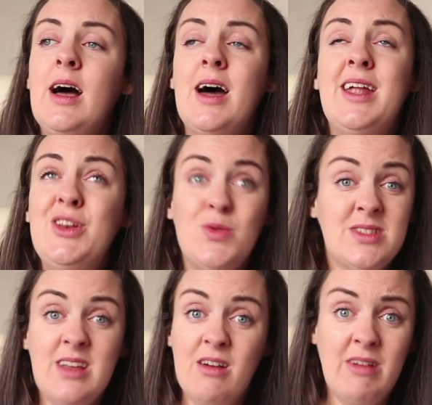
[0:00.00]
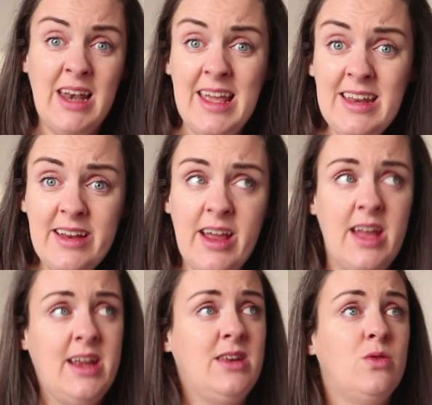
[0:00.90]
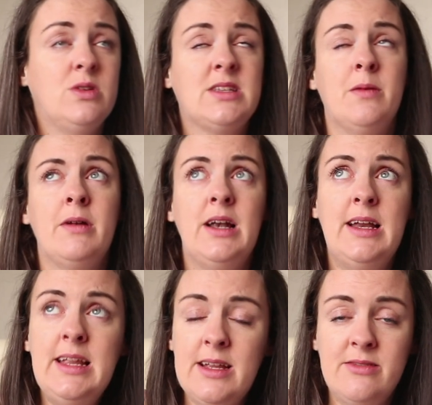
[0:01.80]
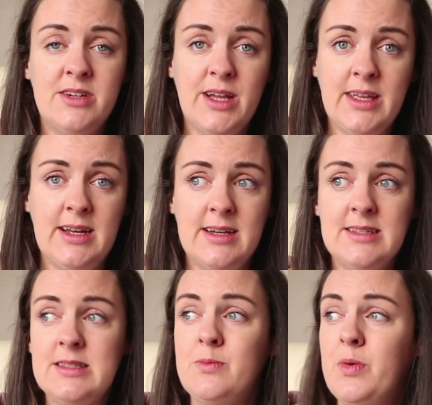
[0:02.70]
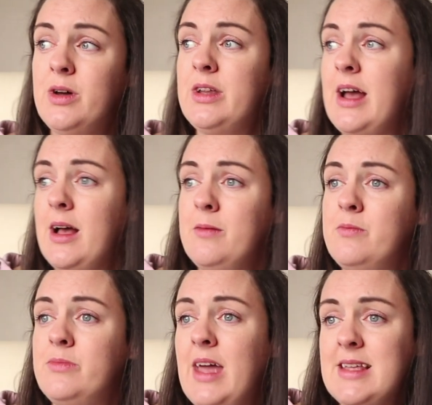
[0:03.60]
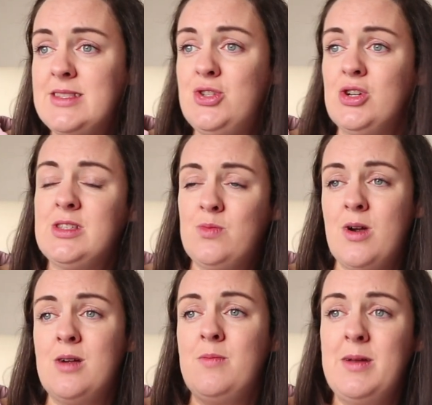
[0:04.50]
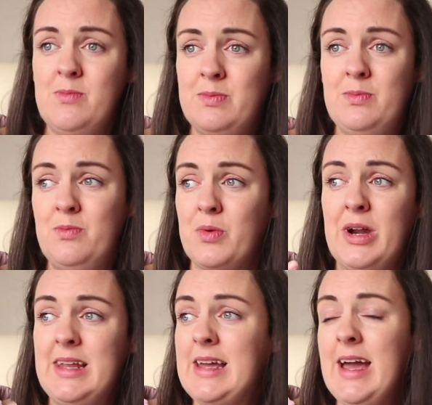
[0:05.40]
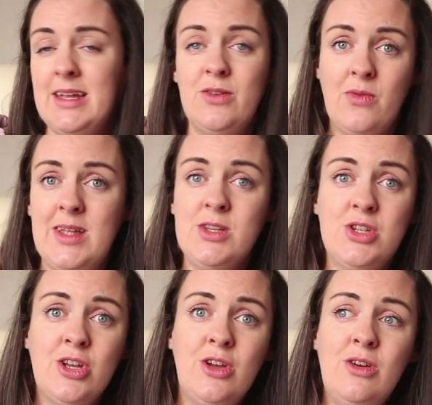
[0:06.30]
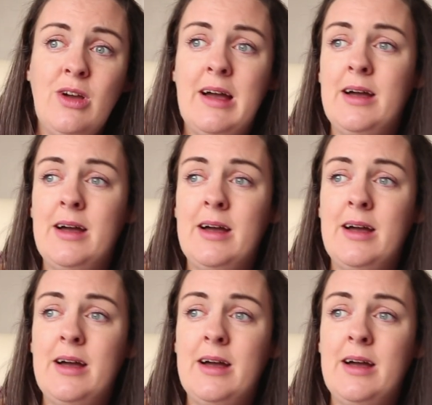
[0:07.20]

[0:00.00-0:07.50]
And I know it's not related, and I know it's completely ridiculous, but that's just where my brain kind of went to.